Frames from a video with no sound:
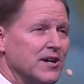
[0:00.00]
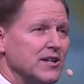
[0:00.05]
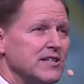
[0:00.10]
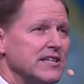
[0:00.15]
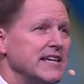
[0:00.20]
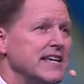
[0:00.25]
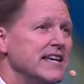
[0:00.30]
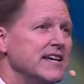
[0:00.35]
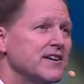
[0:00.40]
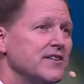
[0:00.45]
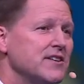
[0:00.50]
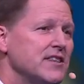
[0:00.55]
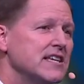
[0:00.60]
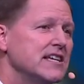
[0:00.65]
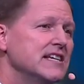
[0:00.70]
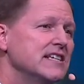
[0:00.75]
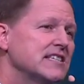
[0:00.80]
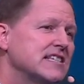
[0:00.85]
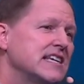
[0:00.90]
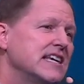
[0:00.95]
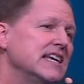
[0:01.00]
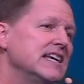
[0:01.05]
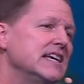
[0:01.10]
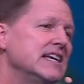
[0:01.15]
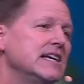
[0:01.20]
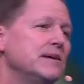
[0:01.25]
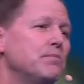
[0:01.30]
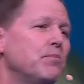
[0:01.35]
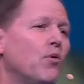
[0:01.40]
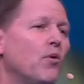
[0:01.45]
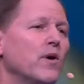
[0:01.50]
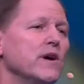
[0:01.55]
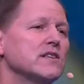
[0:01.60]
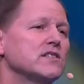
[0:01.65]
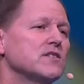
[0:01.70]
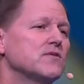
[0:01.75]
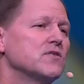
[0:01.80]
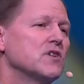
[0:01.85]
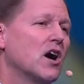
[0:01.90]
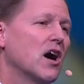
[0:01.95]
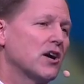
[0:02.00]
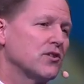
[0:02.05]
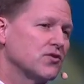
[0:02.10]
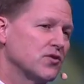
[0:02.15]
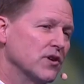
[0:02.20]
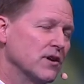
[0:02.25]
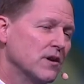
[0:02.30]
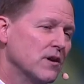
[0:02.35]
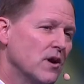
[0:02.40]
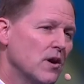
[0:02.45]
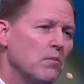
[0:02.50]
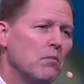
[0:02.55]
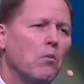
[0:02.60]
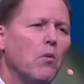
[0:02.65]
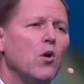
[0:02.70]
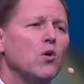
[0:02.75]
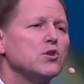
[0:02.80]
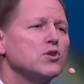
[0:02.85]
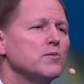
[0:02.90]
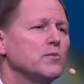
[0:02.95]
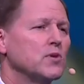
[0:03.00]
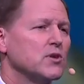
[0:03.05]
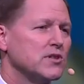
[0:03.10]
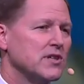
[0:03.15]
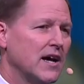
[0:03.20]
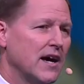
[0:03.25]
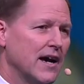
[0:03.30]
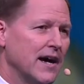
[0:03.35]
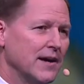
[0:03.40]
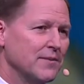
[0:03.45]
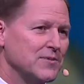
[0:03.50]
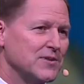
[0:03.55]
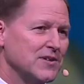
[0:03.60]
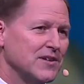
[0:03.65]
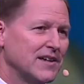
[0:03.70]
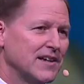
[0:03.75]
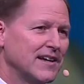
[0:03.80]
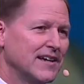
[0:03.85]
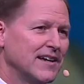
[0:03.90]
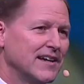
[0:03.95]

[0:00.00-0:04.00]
to hear these key points of doctrine multiple times